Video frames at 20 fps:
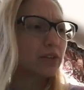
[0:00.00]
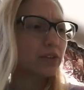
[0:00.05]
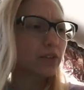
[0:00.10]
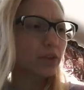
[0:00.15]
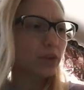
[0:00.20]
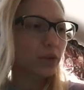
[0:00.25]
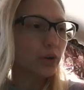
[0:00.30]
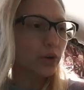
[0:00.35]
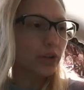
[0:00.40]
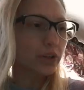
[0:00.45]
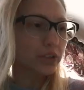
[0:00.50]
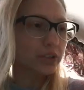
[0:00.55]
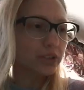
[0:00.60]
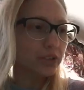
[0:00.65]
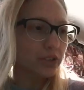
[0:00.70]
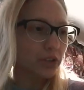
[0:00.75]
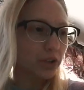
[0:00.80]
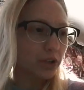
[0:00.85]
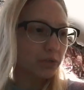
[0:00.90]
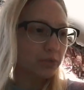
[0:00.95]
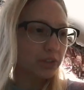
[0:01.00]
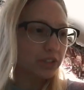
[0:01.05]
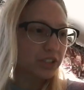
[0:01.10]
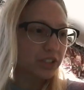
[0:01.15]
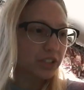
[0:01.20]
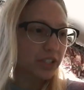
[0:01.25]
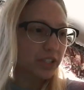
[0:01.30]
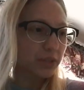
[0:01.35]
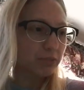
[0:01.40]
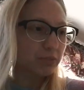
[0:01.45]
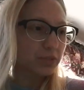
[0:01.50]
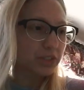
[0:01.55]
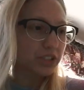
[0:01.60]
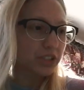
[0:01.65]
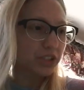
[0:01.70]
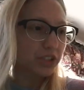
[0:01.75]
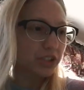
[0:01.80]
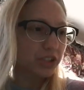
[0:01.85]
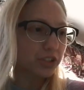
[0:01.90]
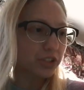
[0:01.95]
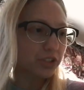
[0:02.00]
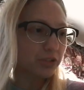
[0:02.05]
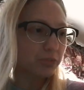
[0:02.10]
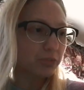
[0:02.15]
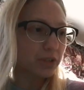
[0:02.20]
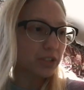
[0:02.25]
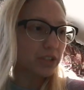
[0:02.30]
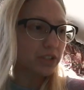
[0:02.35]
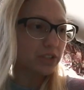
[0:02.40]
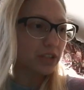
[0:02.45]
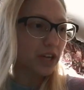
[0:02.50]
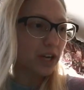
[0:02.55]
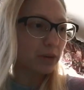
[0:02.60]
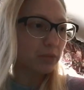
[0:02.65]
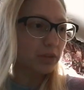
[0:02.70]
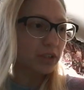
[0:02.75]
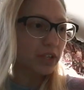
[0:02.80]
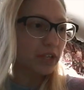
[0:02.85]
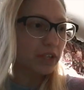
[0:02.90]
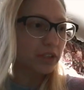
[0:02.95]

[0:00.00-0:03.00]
The clerk determines that a petition submitted timely